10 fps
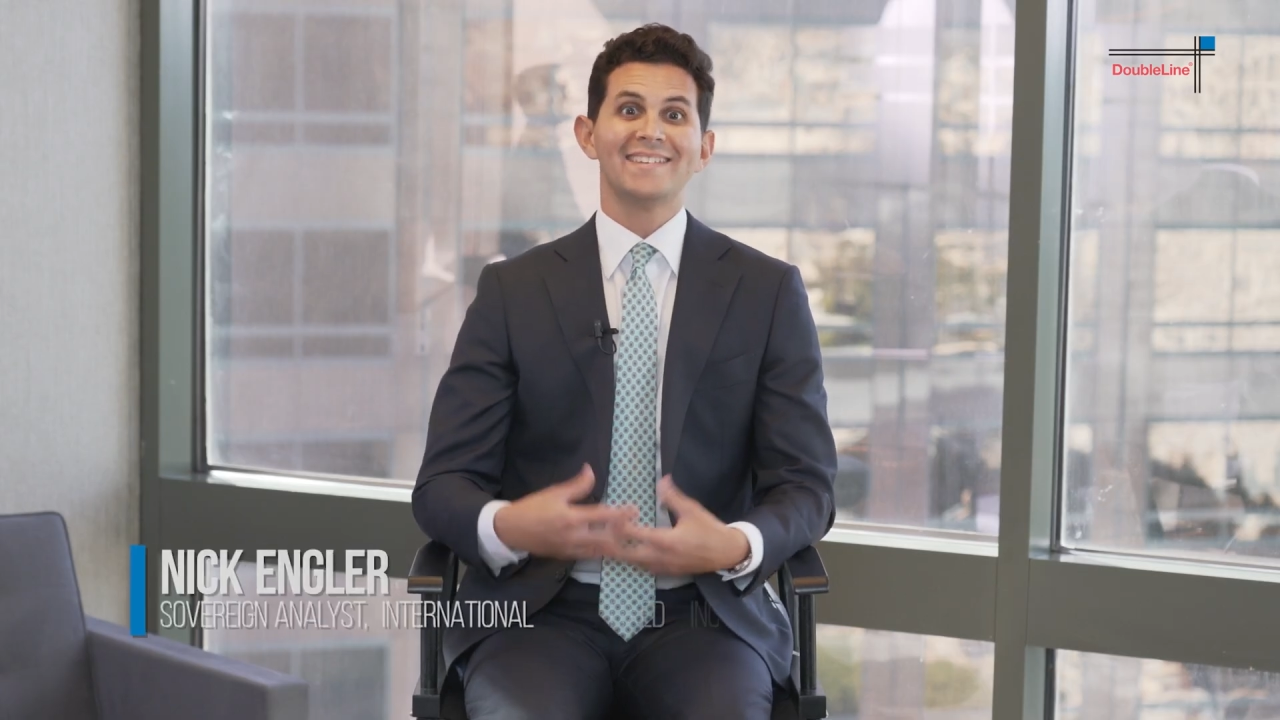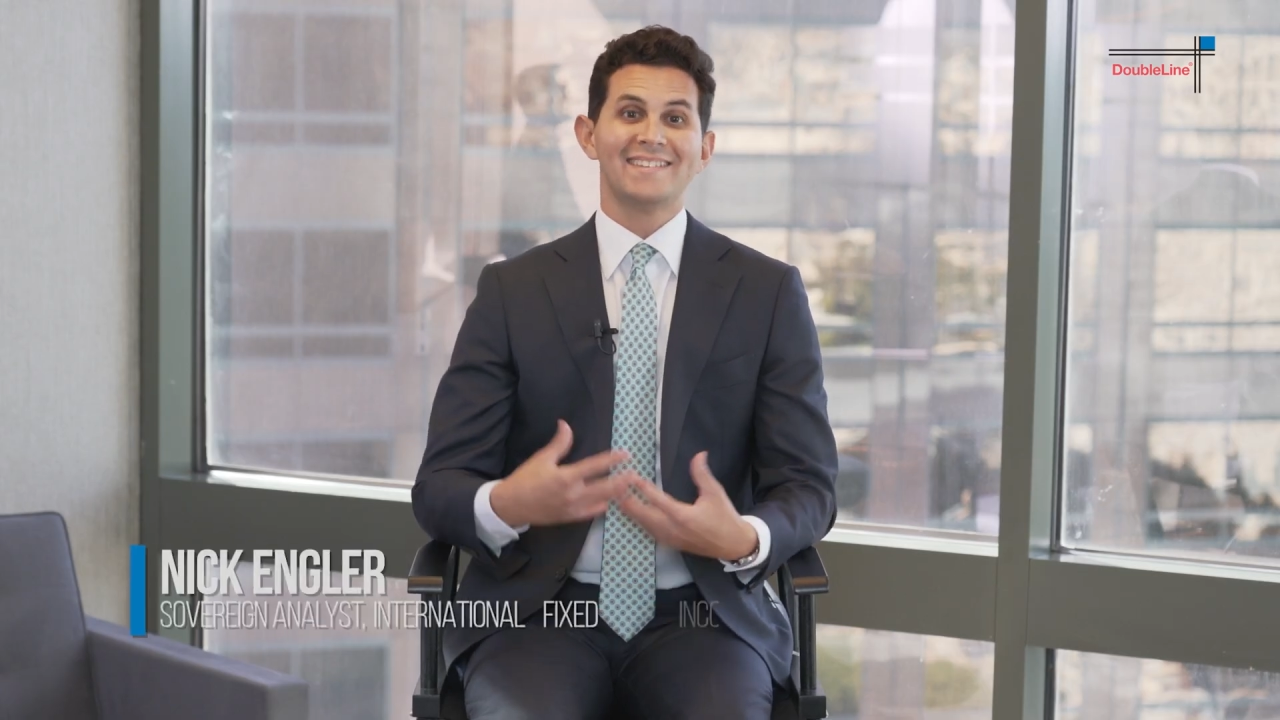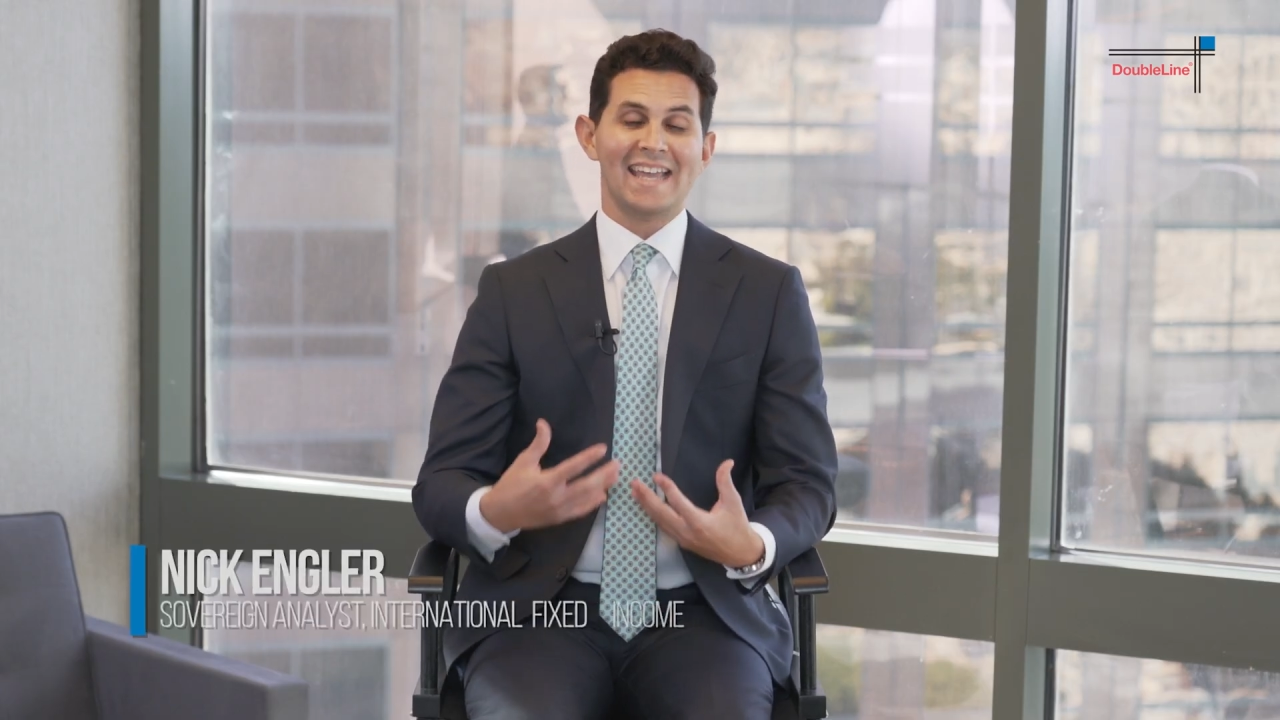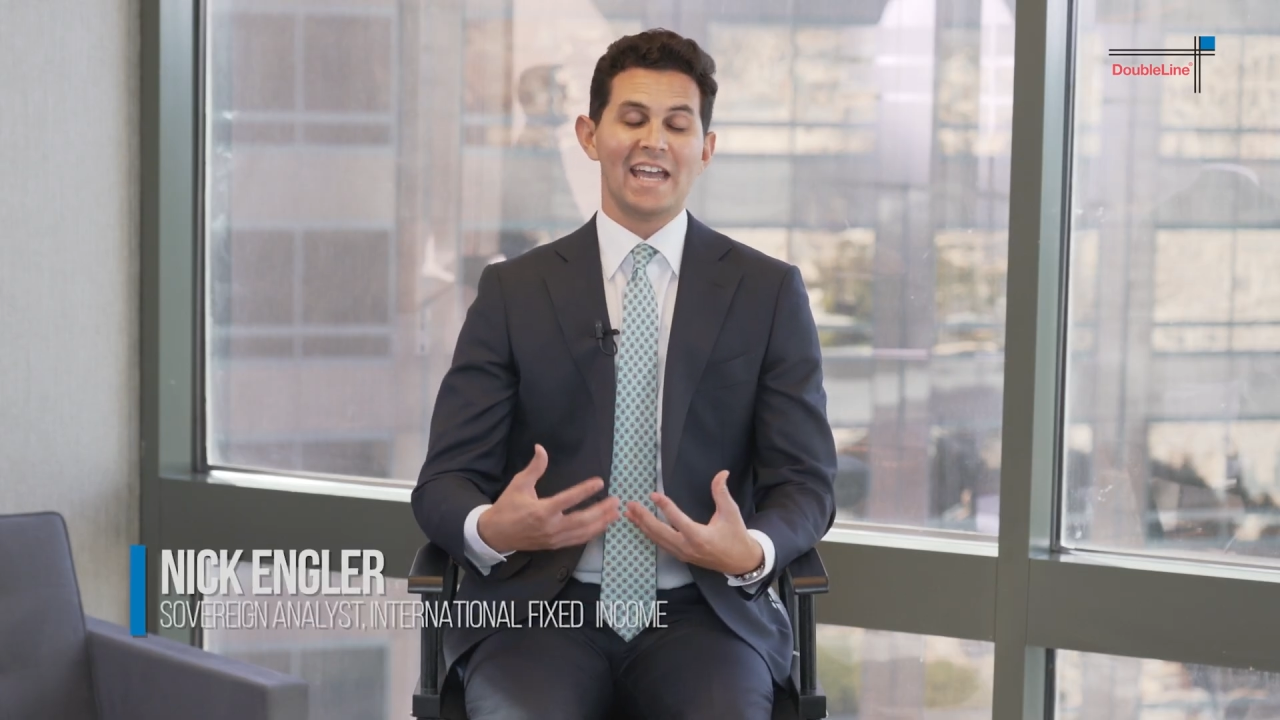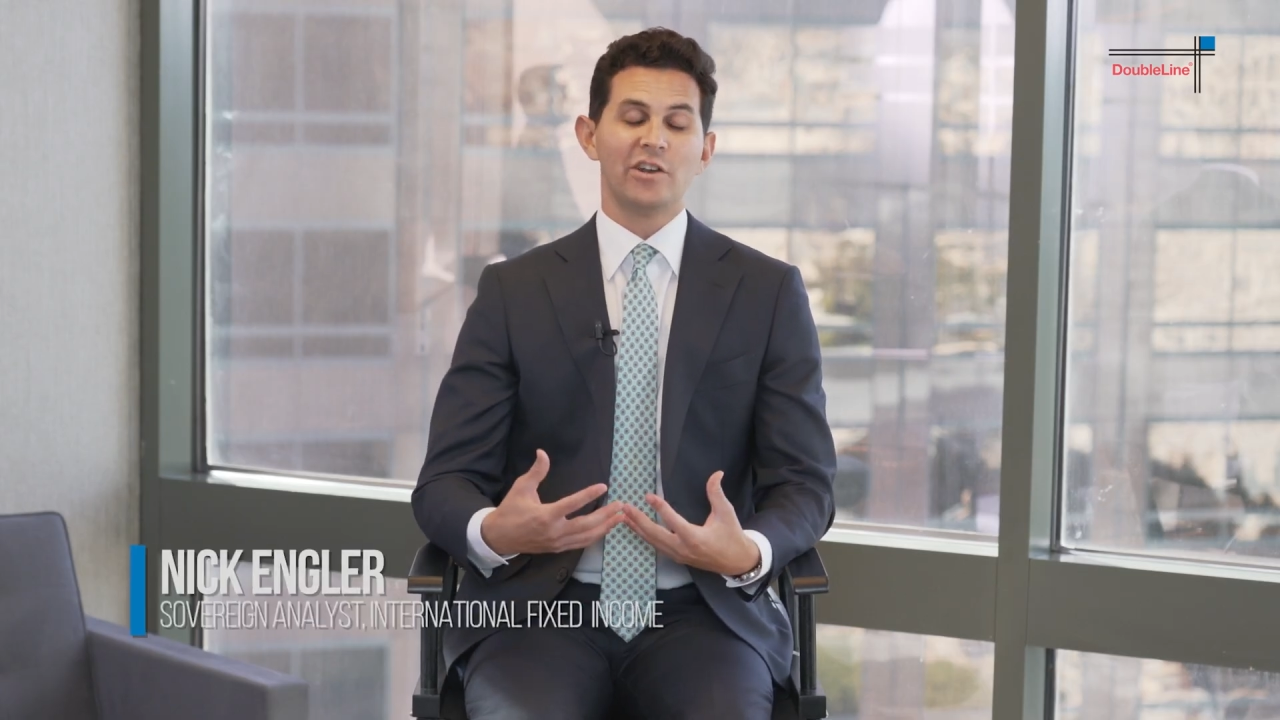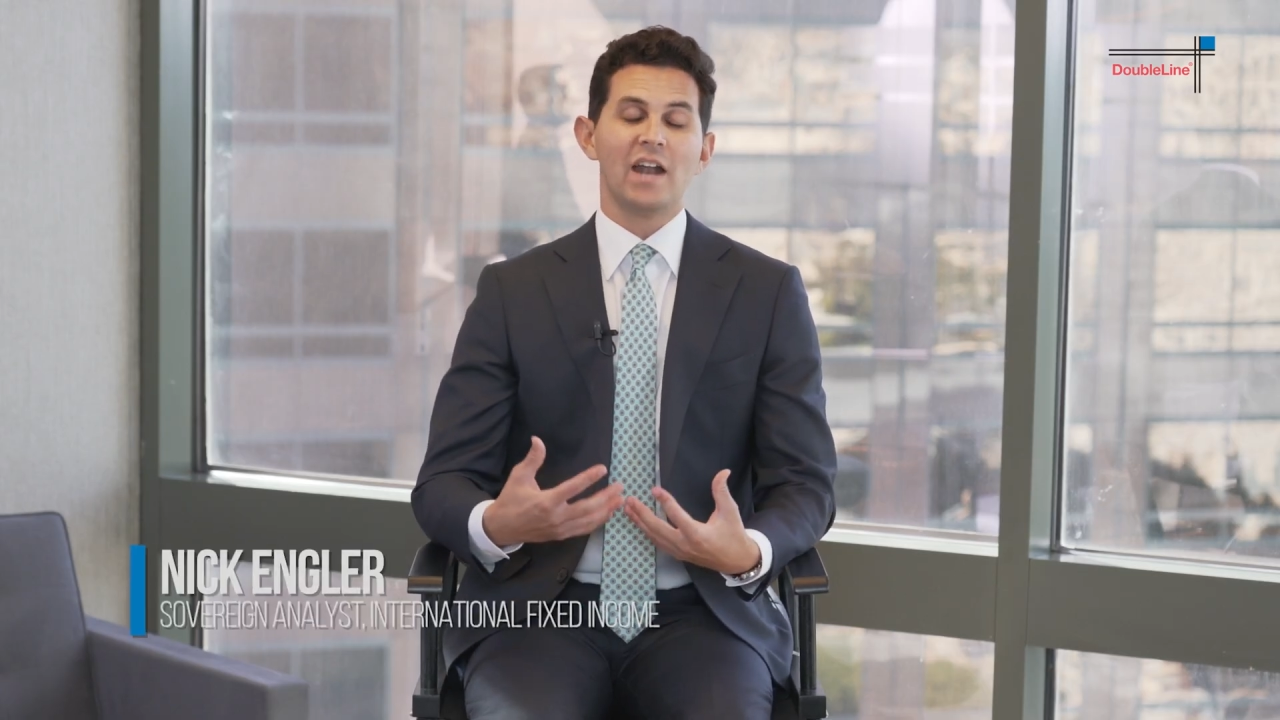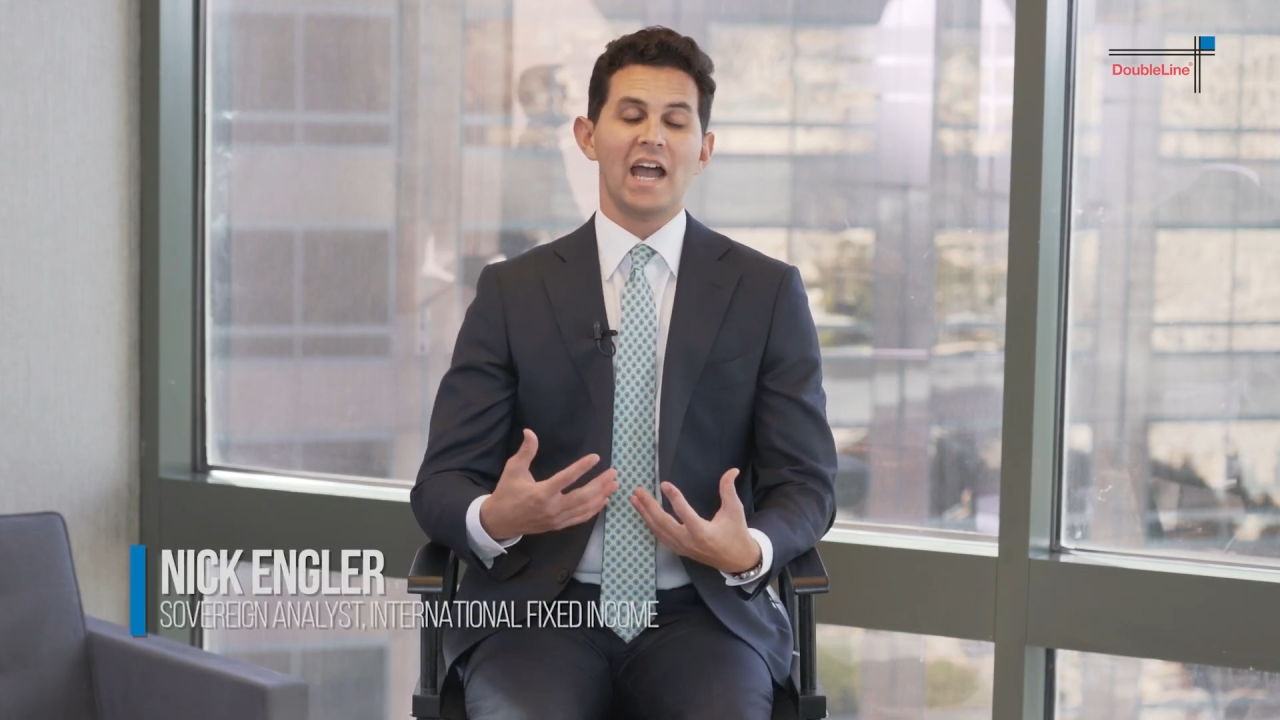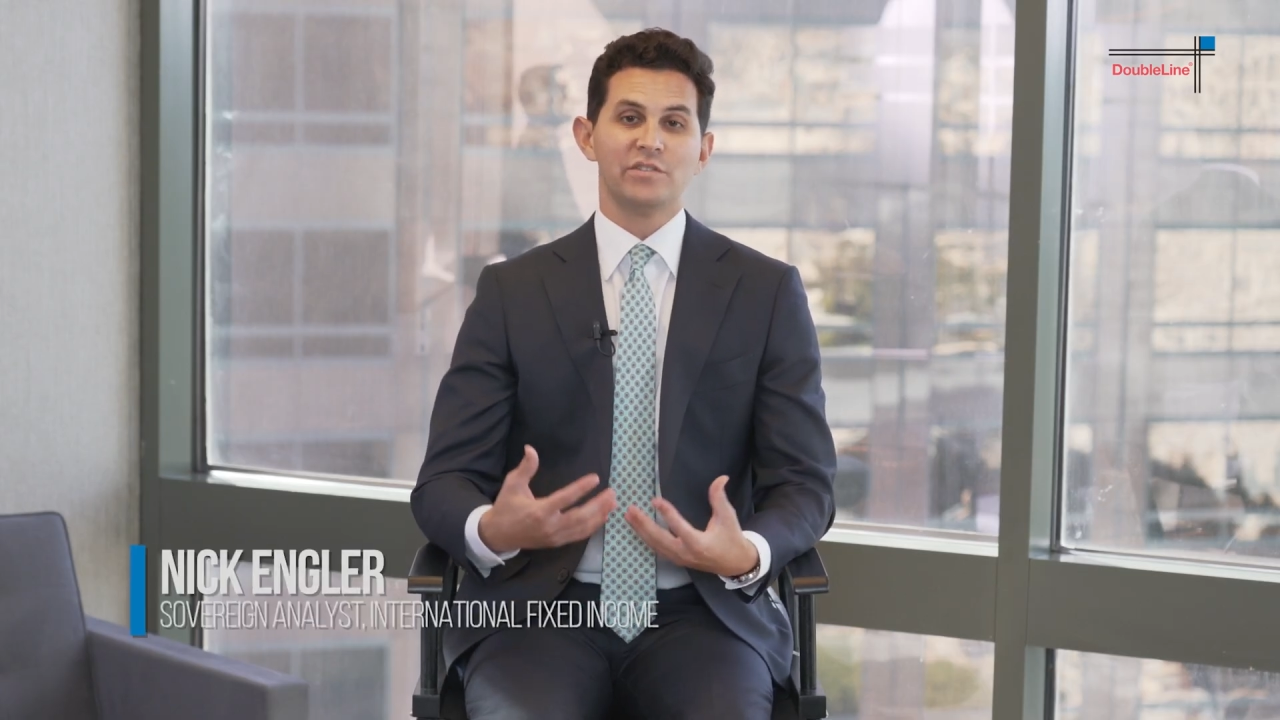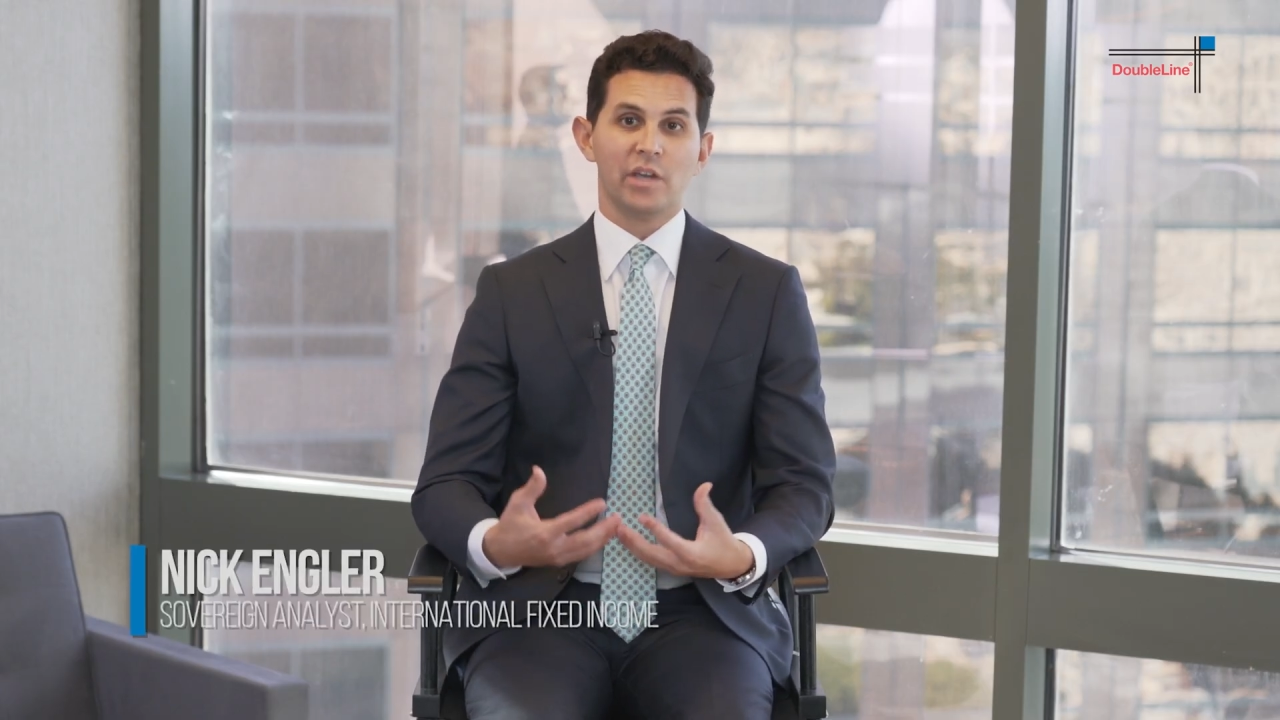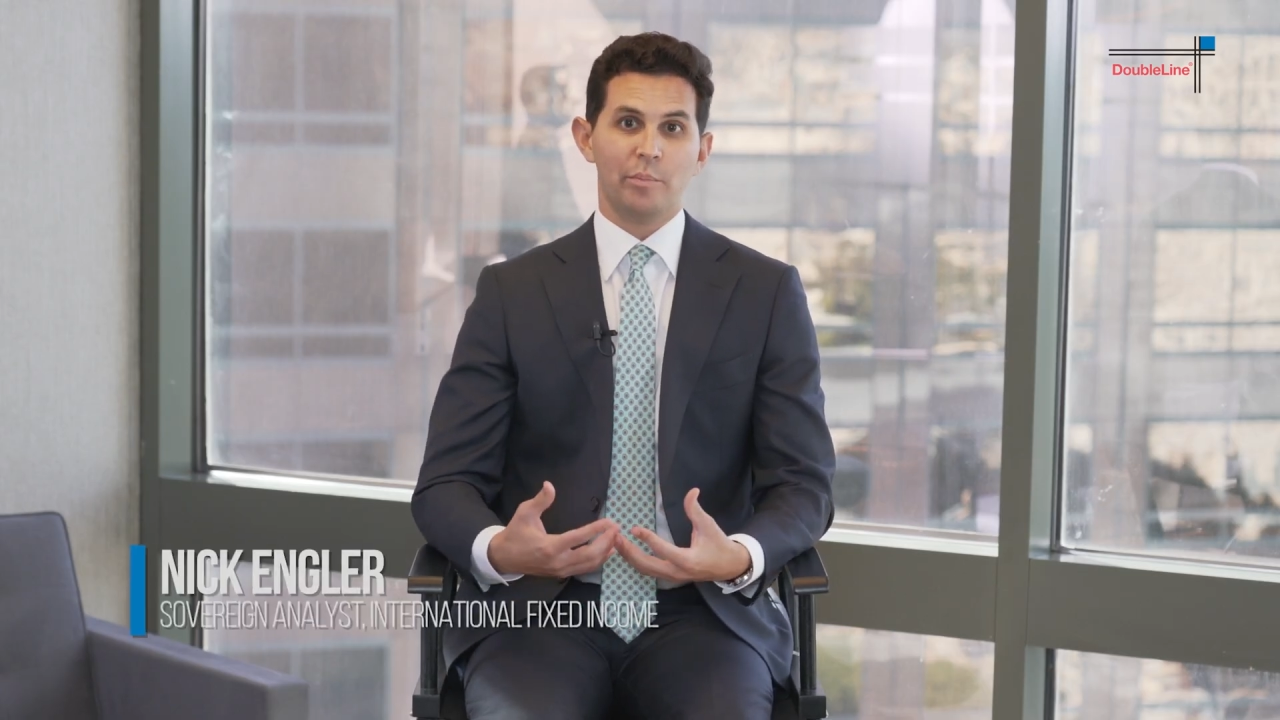standardized